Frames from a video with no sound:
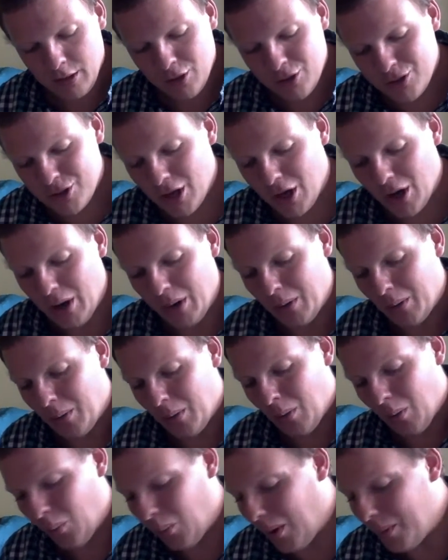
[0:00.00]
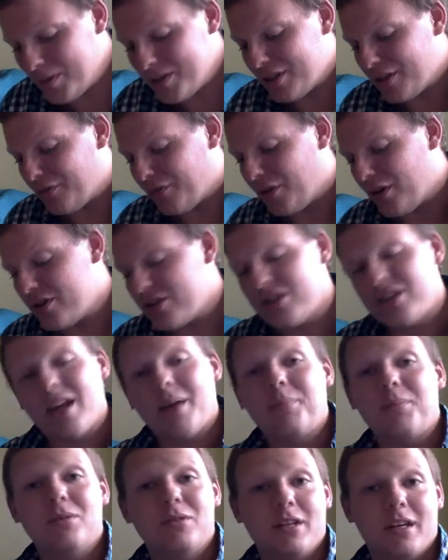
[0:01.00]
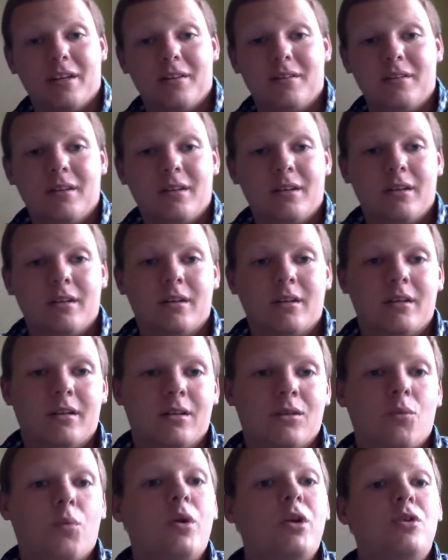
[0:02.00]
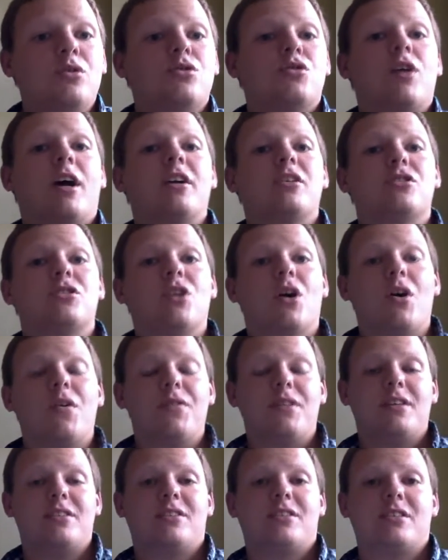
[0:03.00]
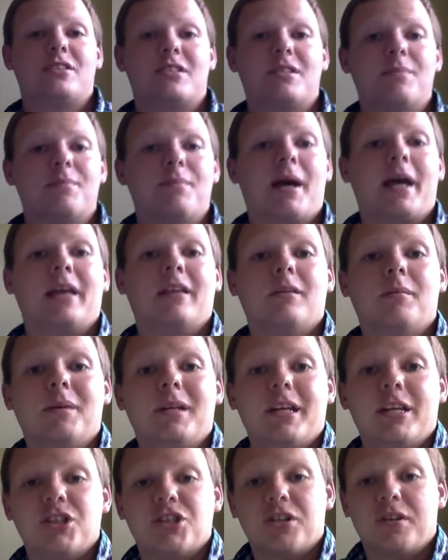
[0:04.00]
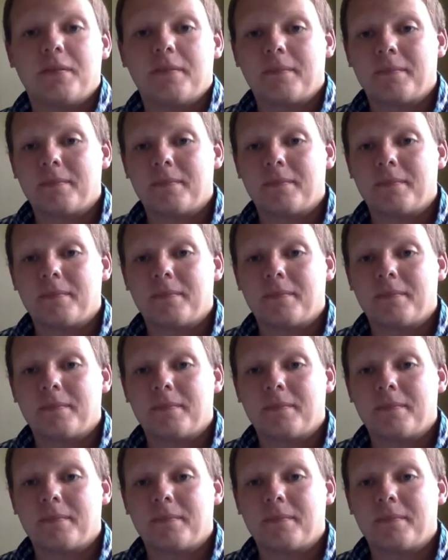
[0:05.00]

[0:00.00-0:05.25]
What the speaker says: So what was the first step you did when you try to solve this system by elimination?